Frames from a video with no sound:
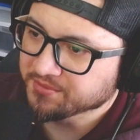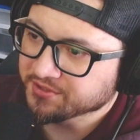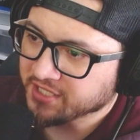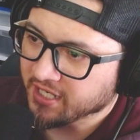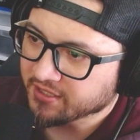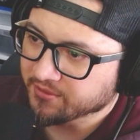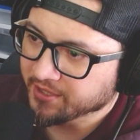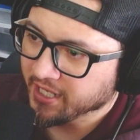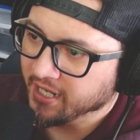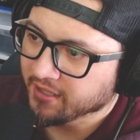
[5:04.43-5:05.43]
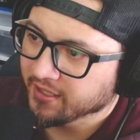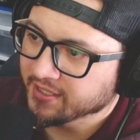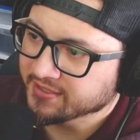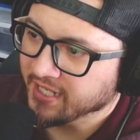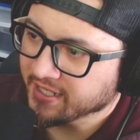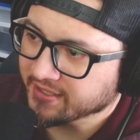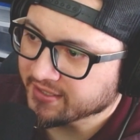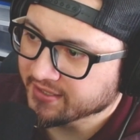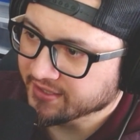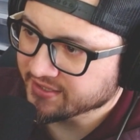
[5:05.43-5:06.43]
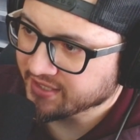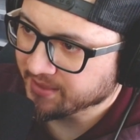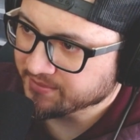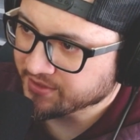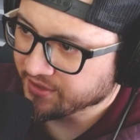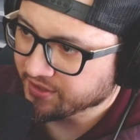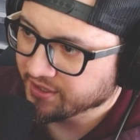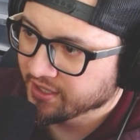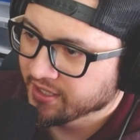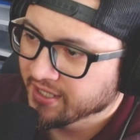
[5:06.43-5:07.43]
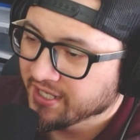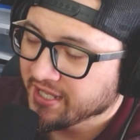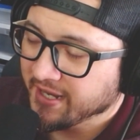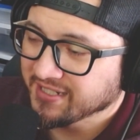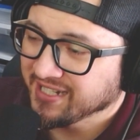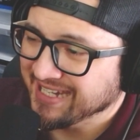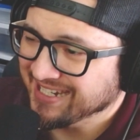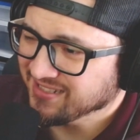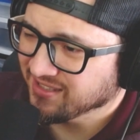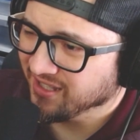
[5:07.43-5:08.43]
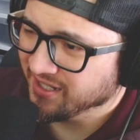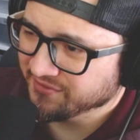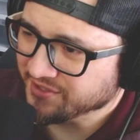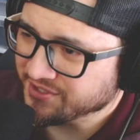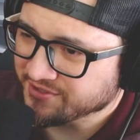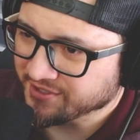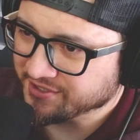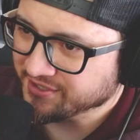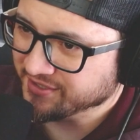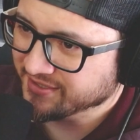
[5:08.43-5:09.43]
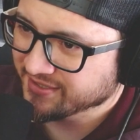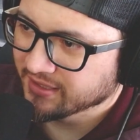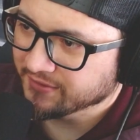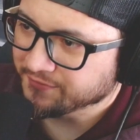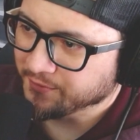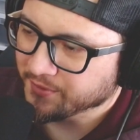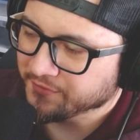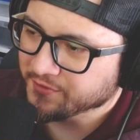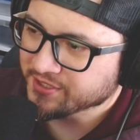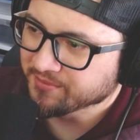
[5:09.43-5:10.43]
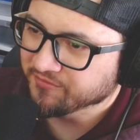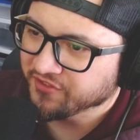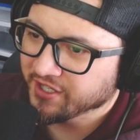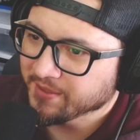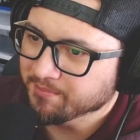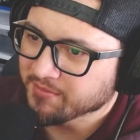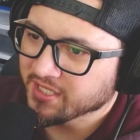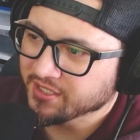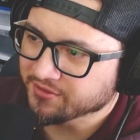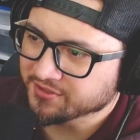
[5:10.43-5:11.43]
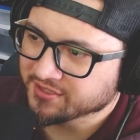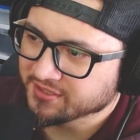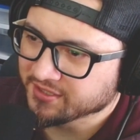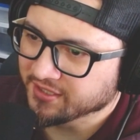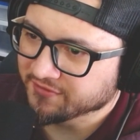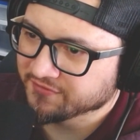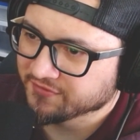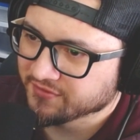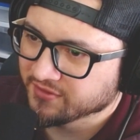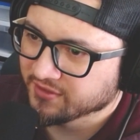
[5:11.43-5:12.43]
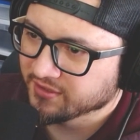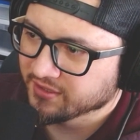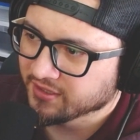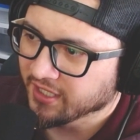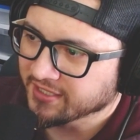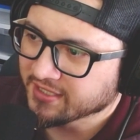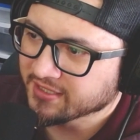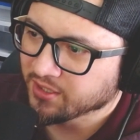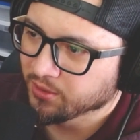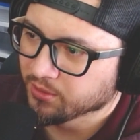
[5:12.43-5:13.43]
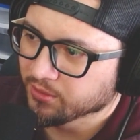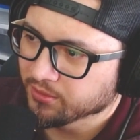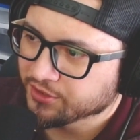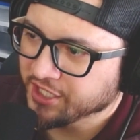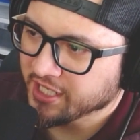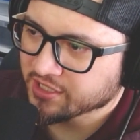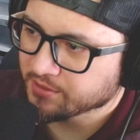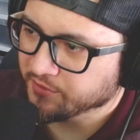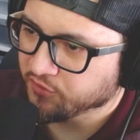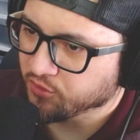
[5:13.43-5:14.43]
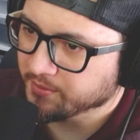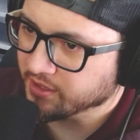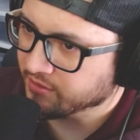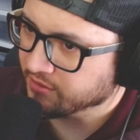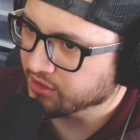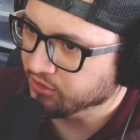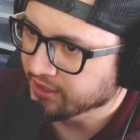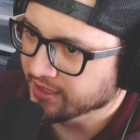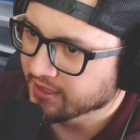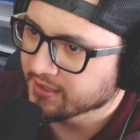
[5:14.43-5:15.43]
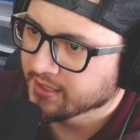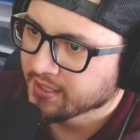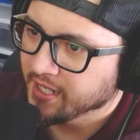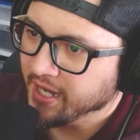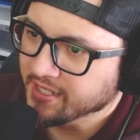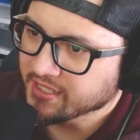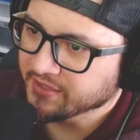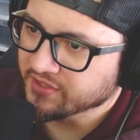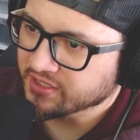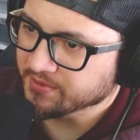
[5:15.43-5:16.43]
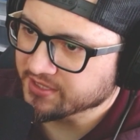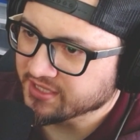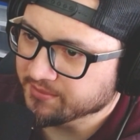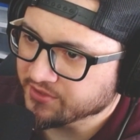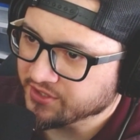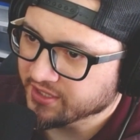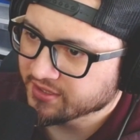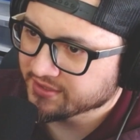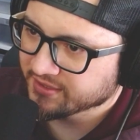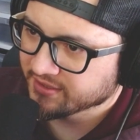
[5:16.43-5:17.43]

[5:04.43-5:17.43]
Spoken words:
boost category ally attacking in the same turn. He has a lot of restrictions for some very menial stuff. Like this whole chance of performing a critical hit and defense plus 10%.